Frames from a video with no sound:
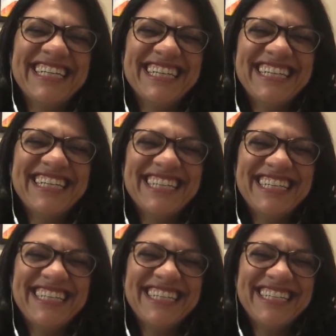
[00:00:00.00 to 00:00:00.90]

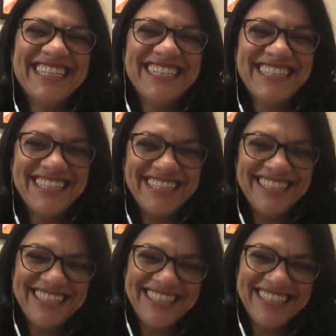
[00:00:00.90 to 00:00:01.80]

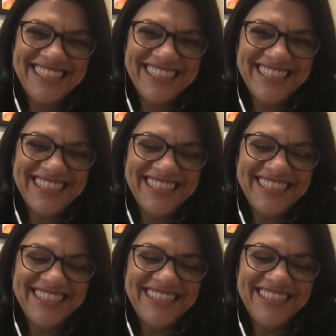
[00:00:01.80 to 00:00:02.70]

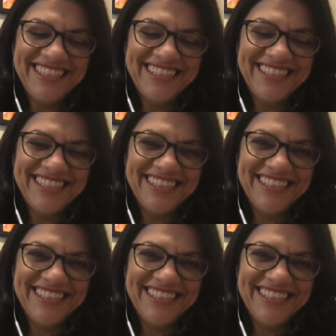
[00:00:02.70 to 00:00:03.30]
This person isn't speaking.